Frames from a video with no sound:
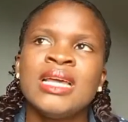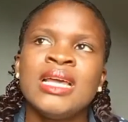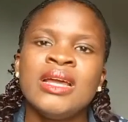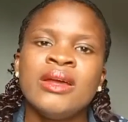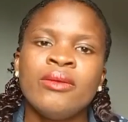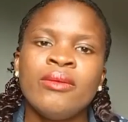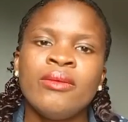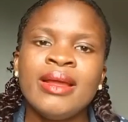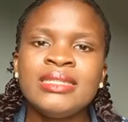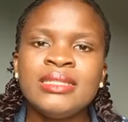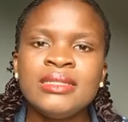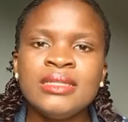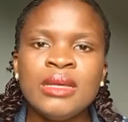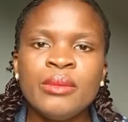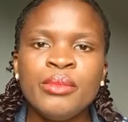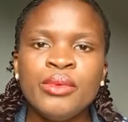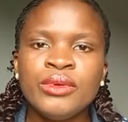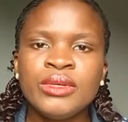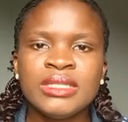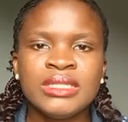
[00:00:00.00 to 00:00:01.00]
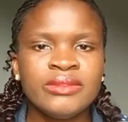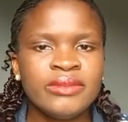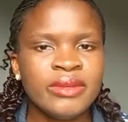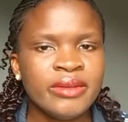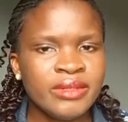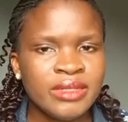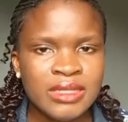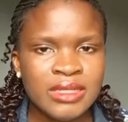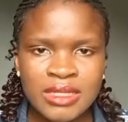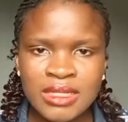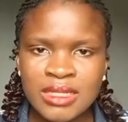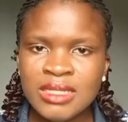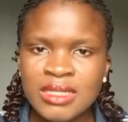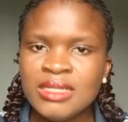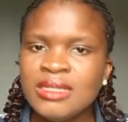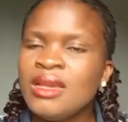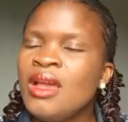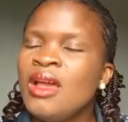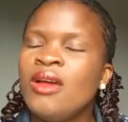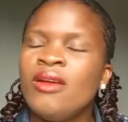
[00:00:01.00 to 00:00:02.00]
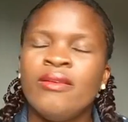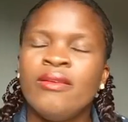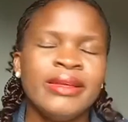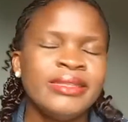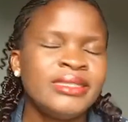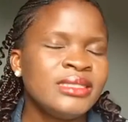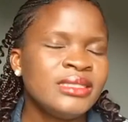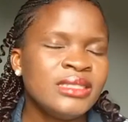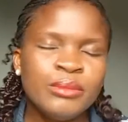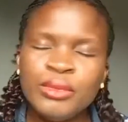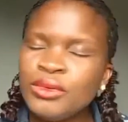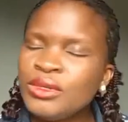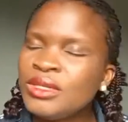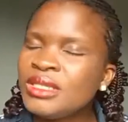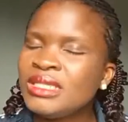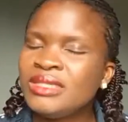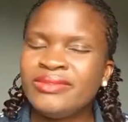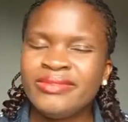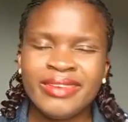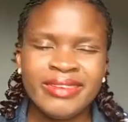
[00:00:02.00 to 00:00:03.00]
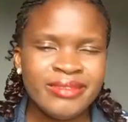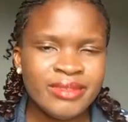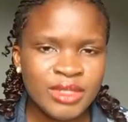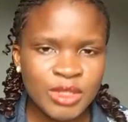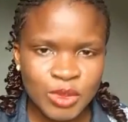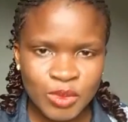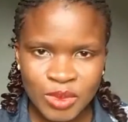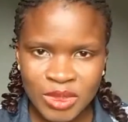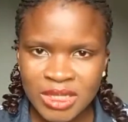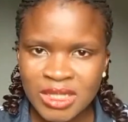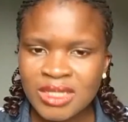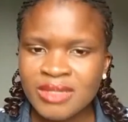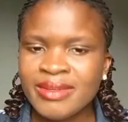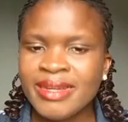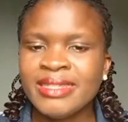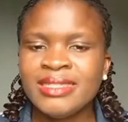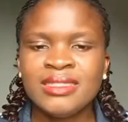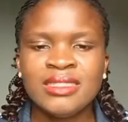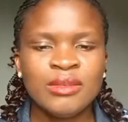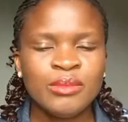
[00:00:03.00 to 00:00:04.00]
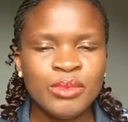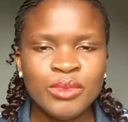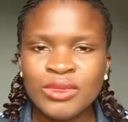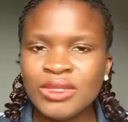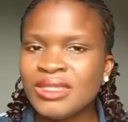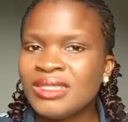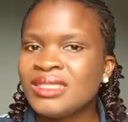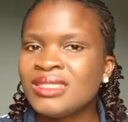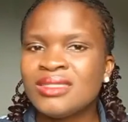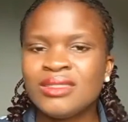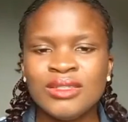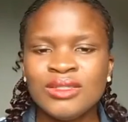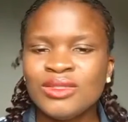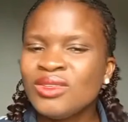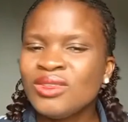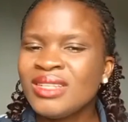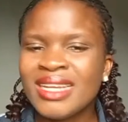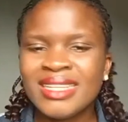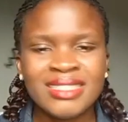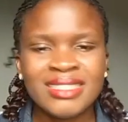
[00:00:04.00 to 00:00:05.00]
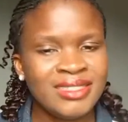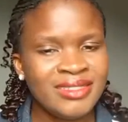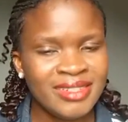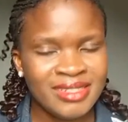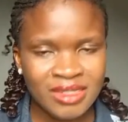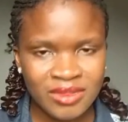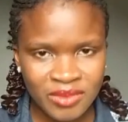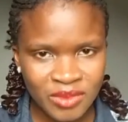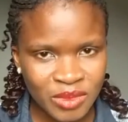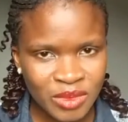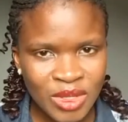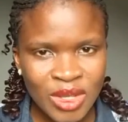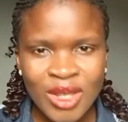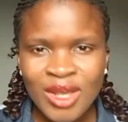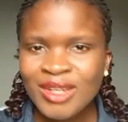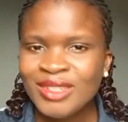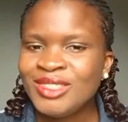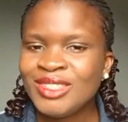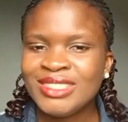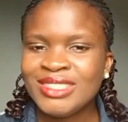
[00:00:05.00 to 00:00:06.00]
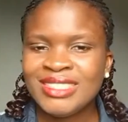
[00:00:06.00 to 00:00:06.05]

writing a book is very easy. Writing a book is very sweet. Writing a book is not that stressful. Just